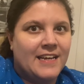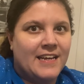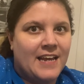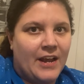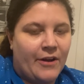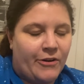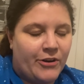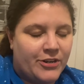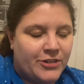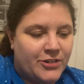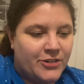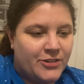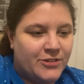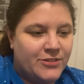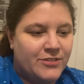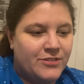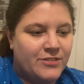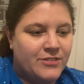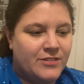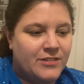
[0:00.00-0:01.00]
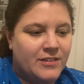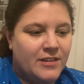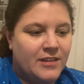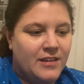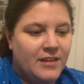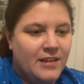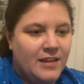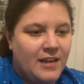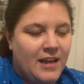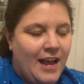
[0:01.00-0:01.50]
characters.
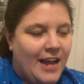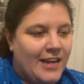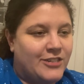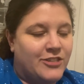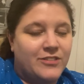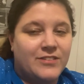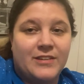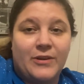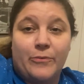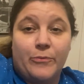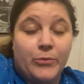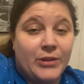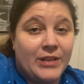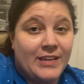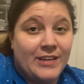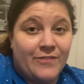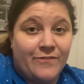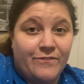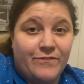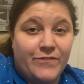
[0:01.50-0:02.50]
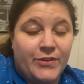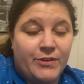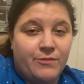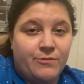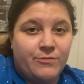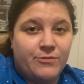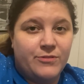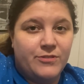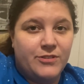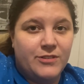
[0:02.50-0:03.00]
I just get really
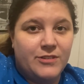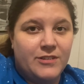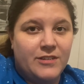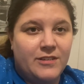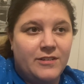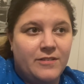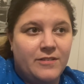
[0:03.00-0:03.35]
confused.